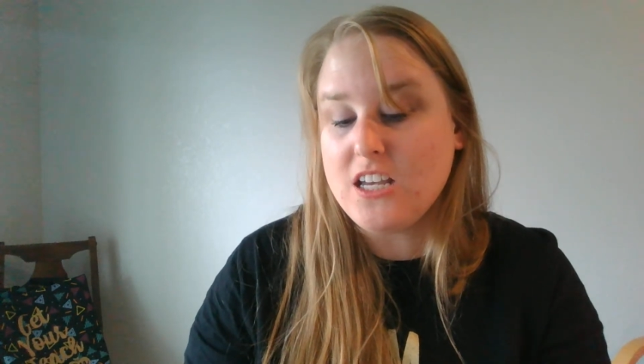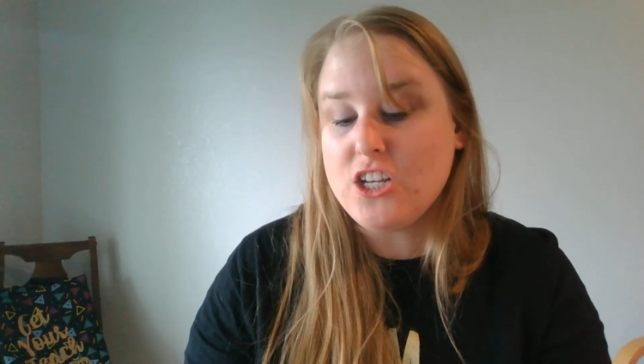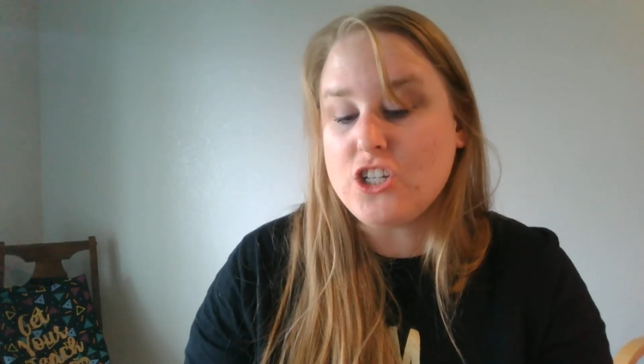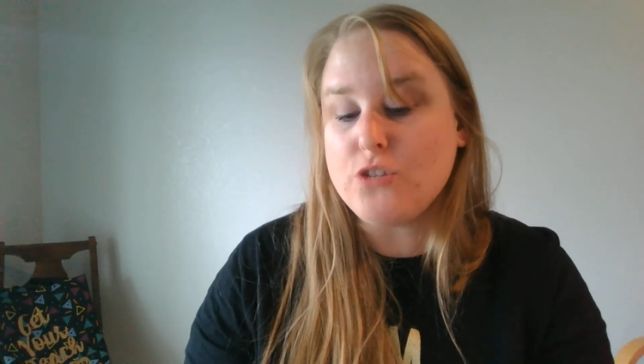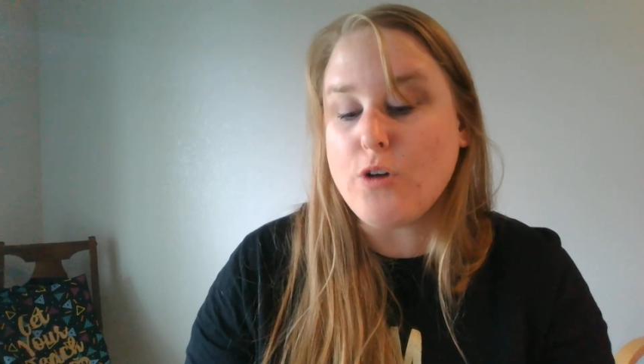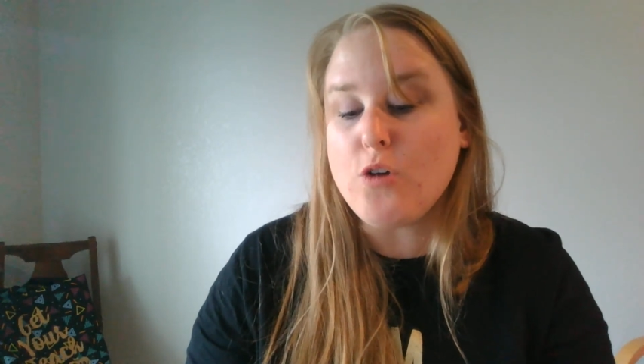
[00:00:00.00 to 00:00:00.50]

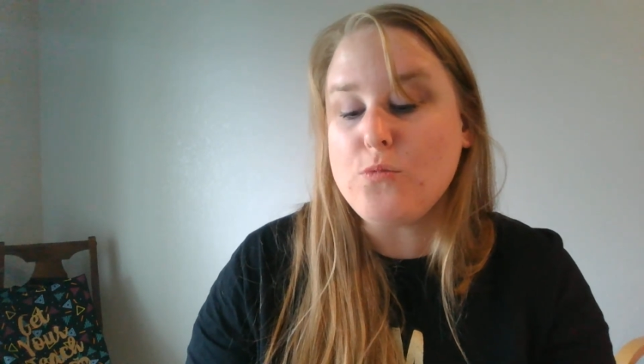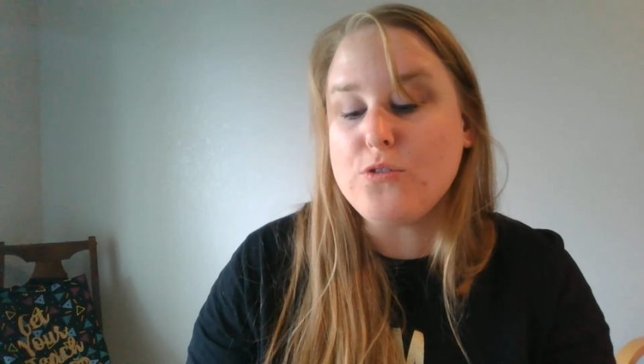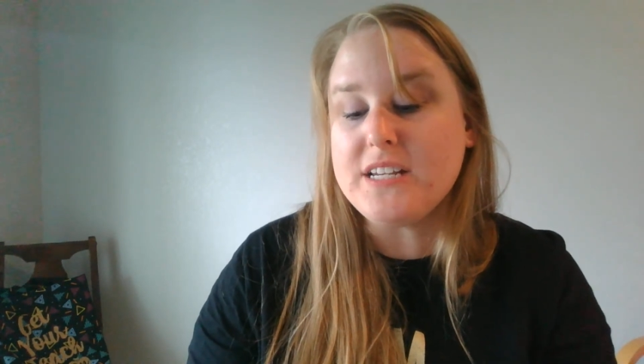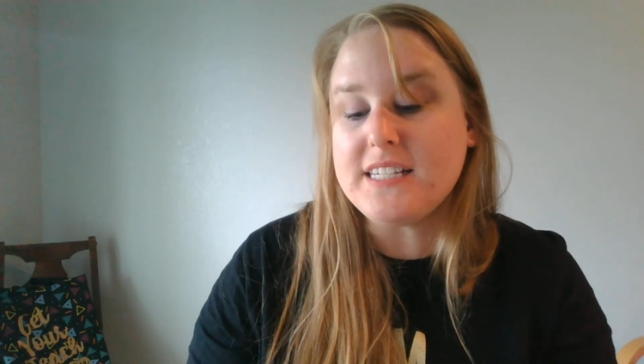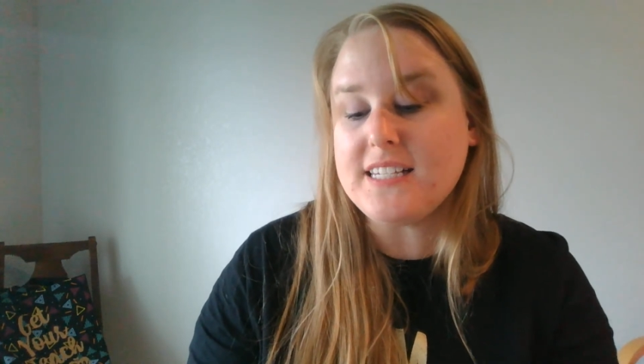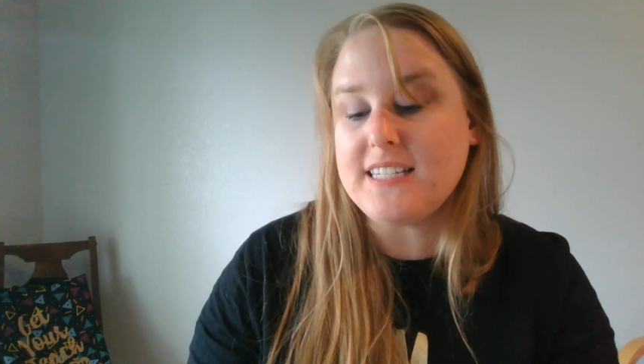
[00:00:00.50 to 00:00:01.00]
She wrote
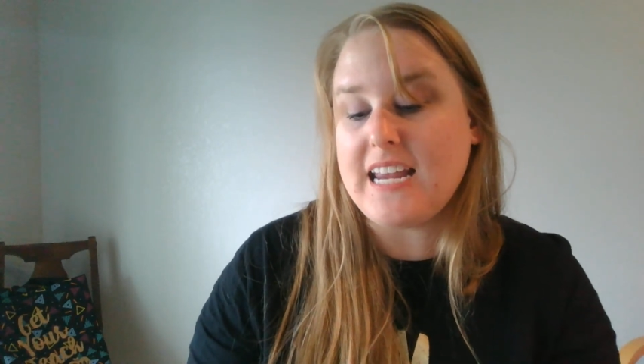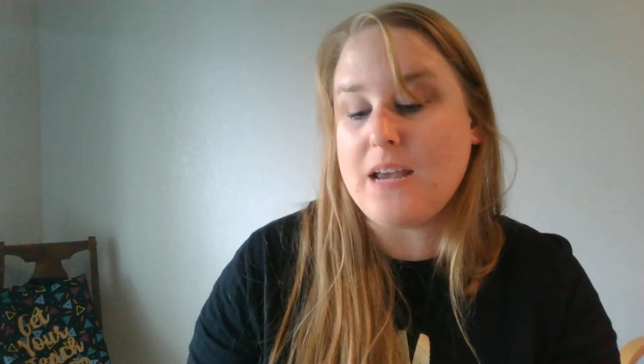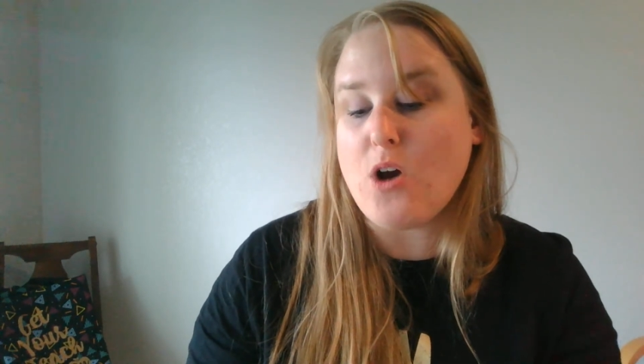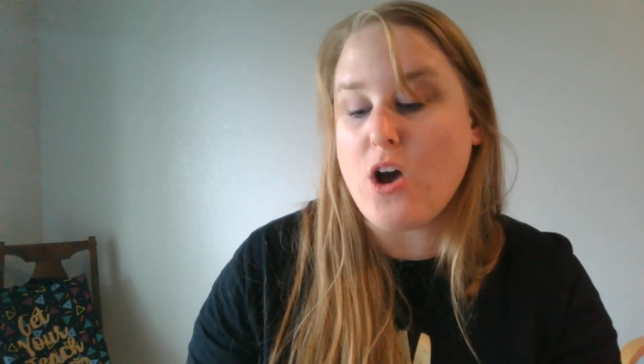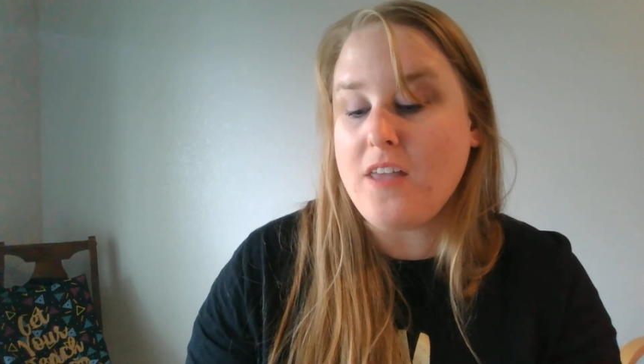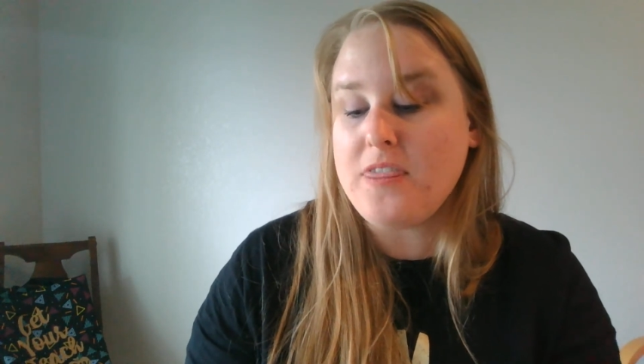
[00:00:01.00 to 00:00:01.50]
Marisa's name
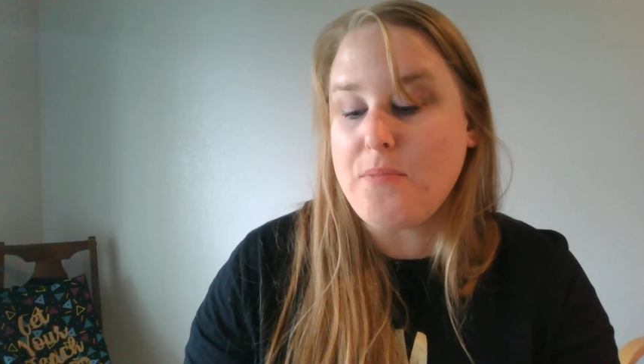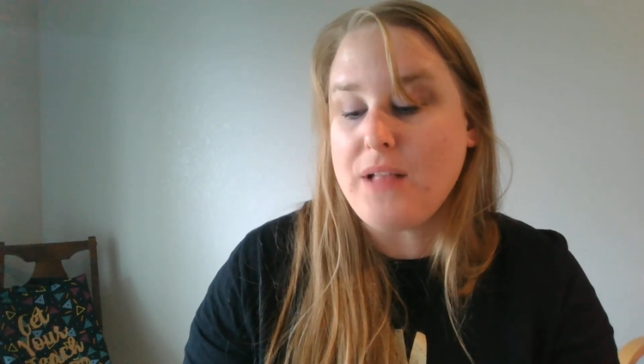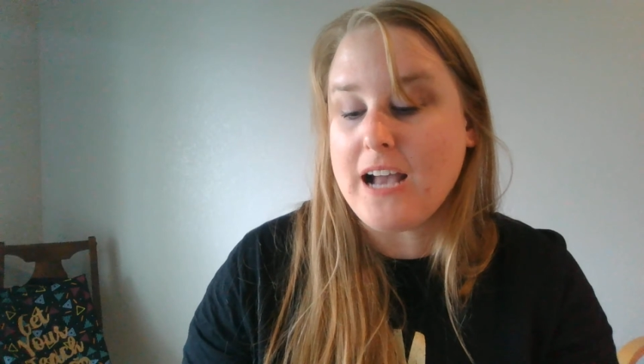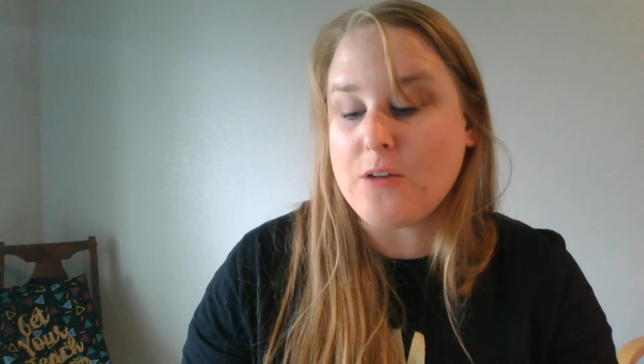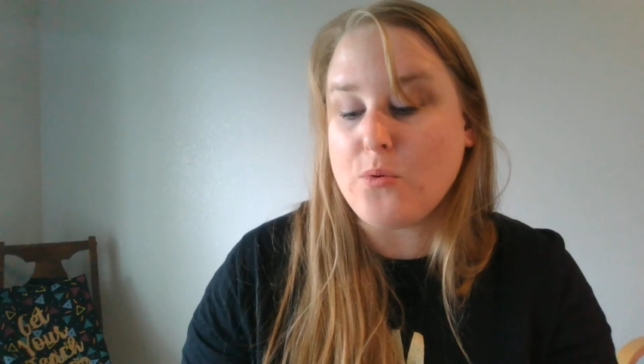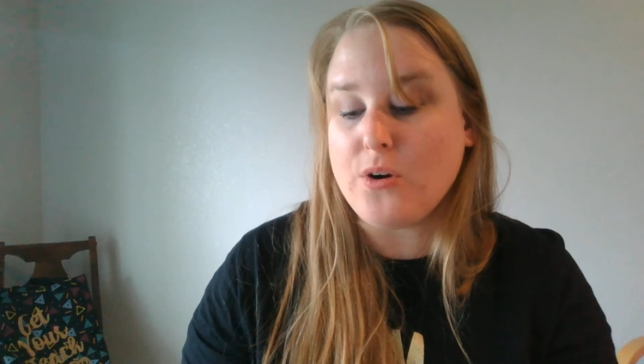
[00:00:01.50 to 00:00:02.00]
on the
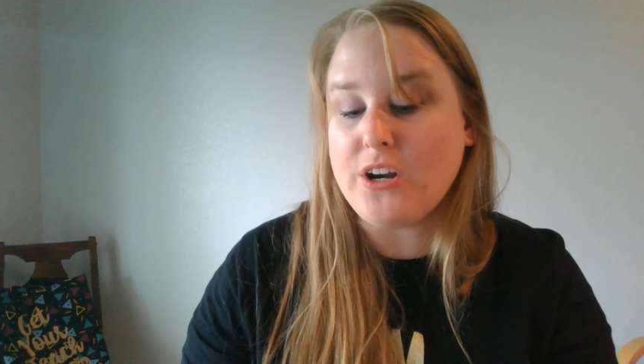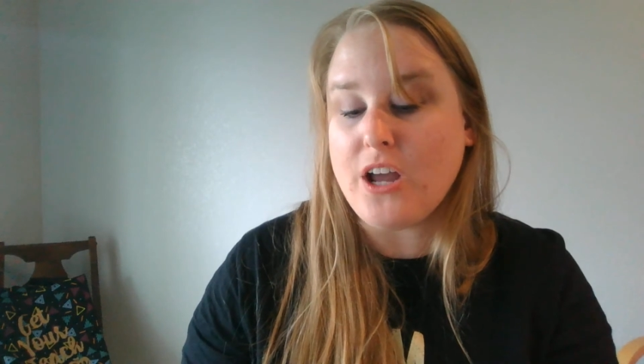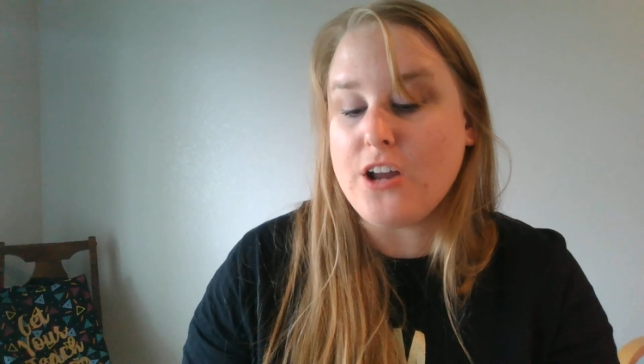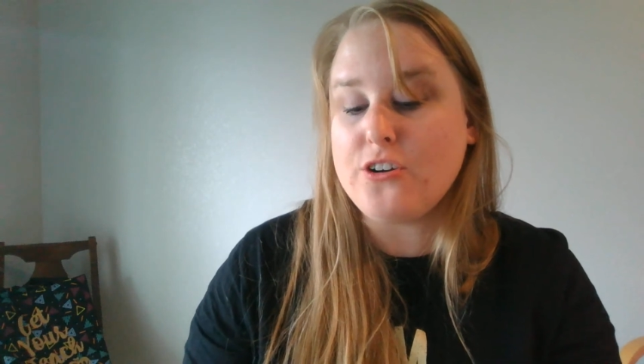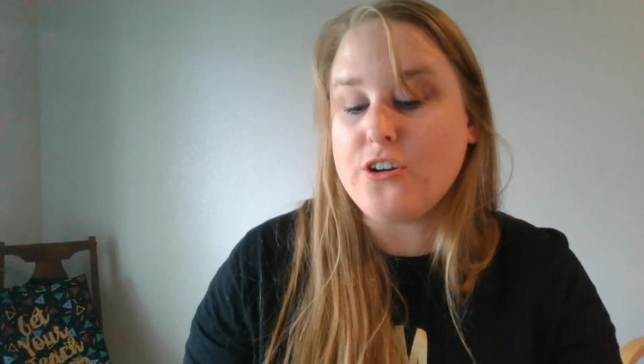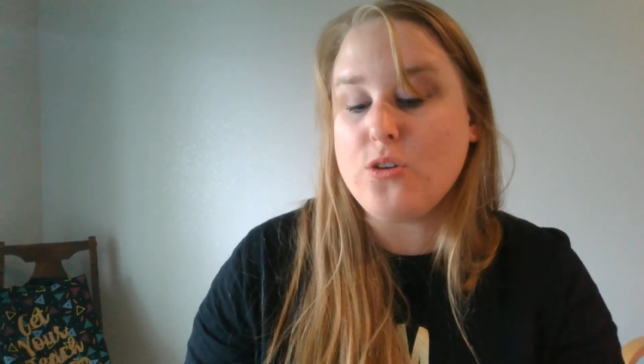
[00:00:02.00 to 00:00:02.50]
blackboard
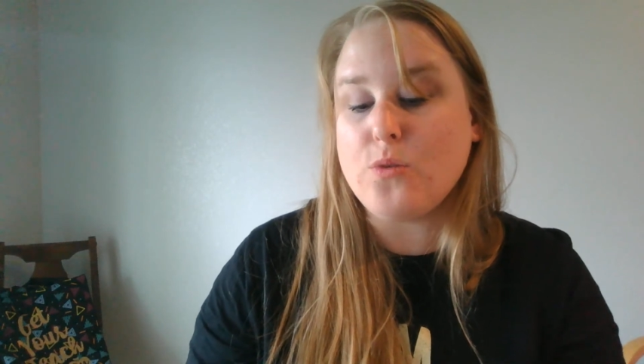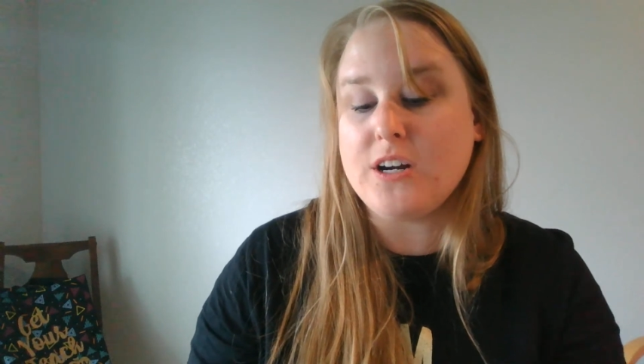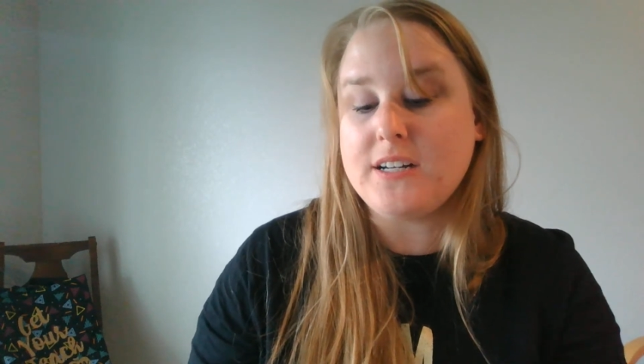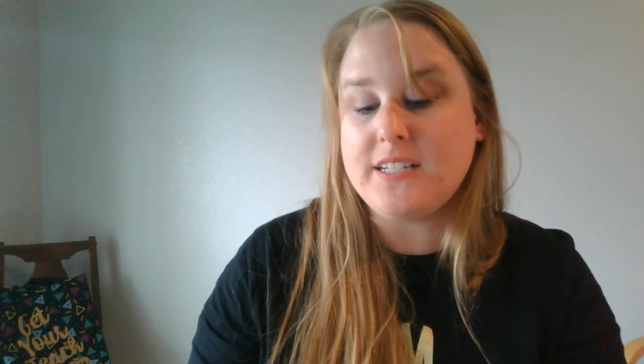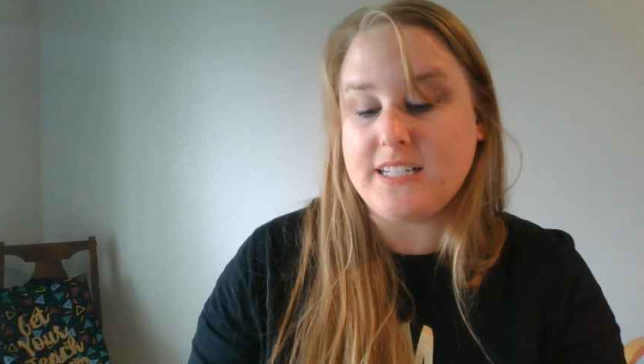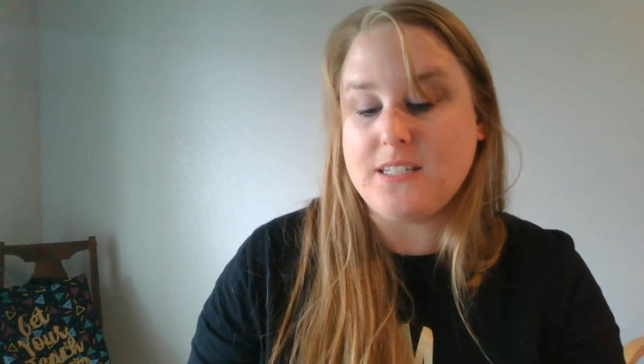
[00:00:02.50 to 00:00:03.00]
under the
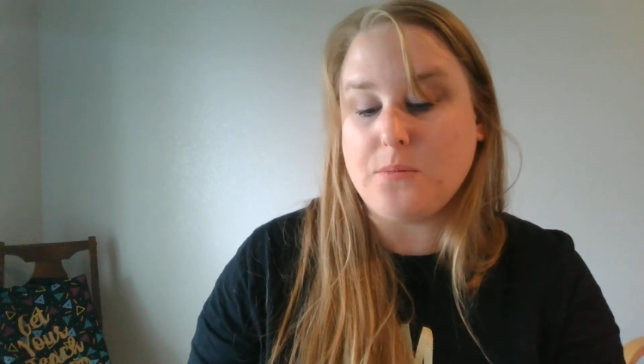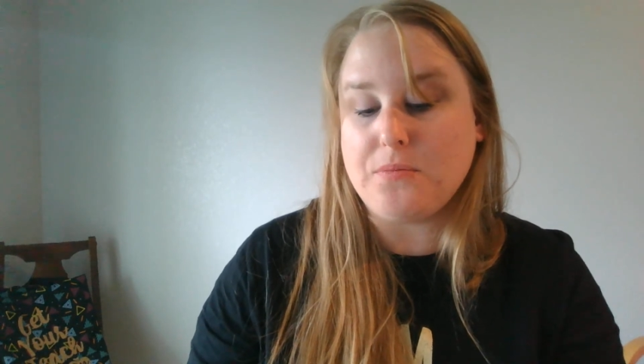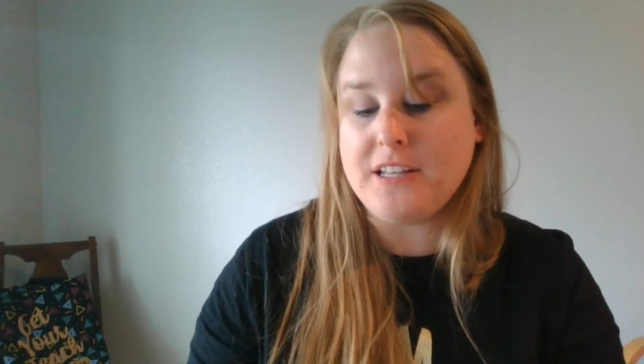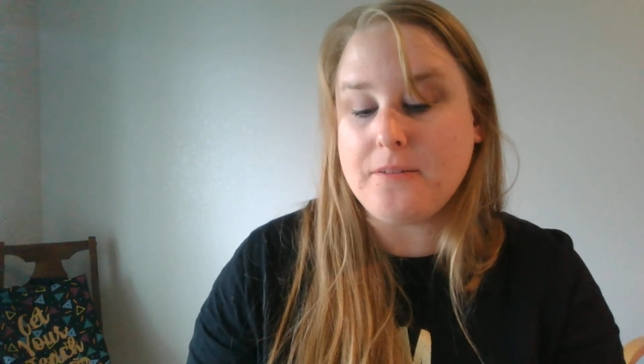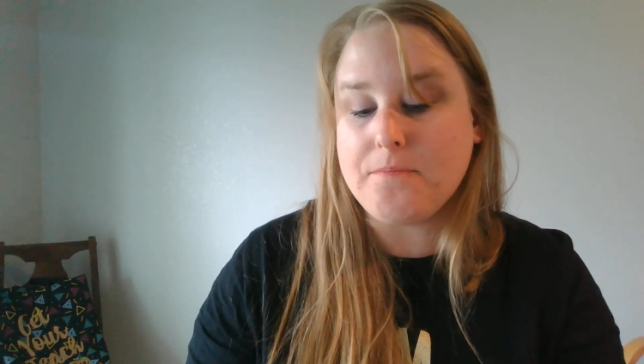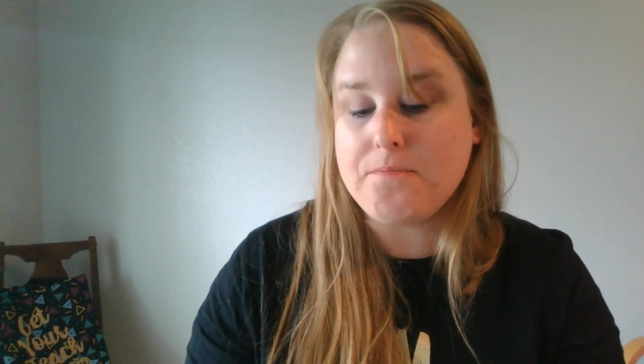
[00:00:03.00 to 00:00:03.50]
word
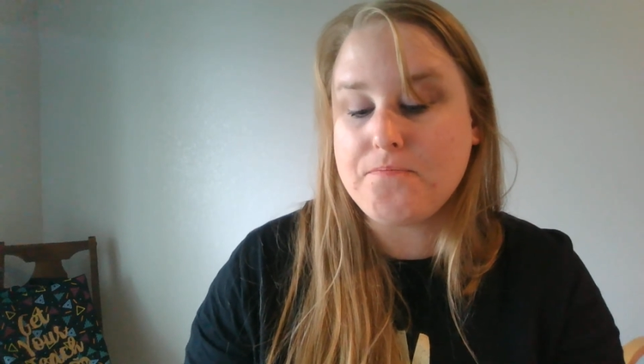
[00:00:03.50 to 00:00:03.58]
discipline.